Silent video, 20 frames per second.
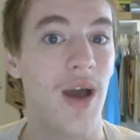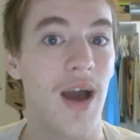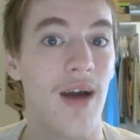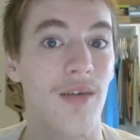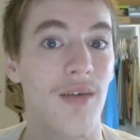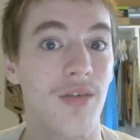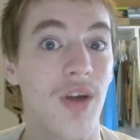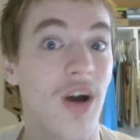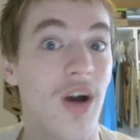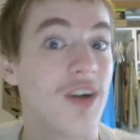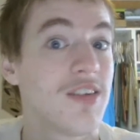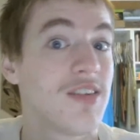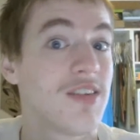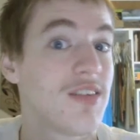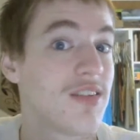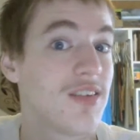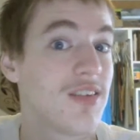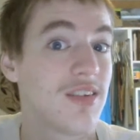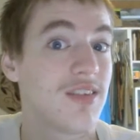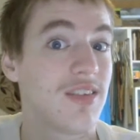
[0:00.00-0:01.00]
have
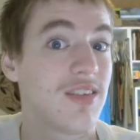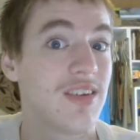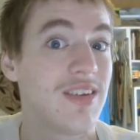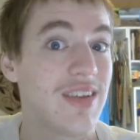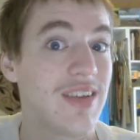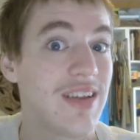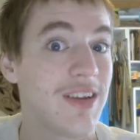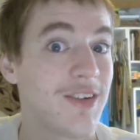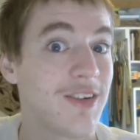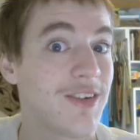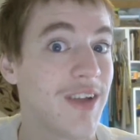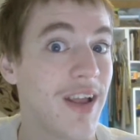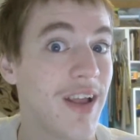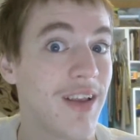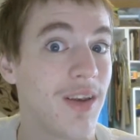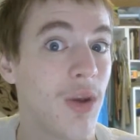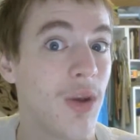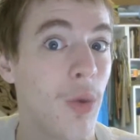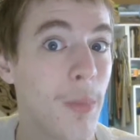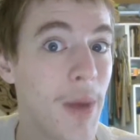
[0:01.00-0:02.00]
consistent
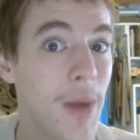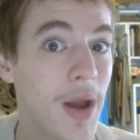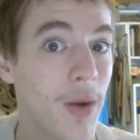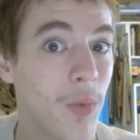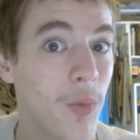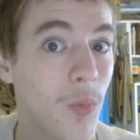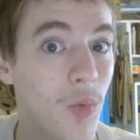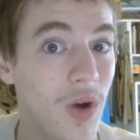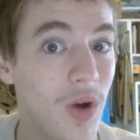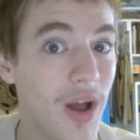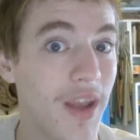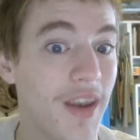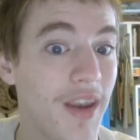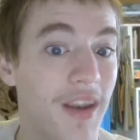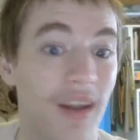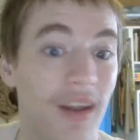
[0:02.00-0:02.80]
internet no matter what.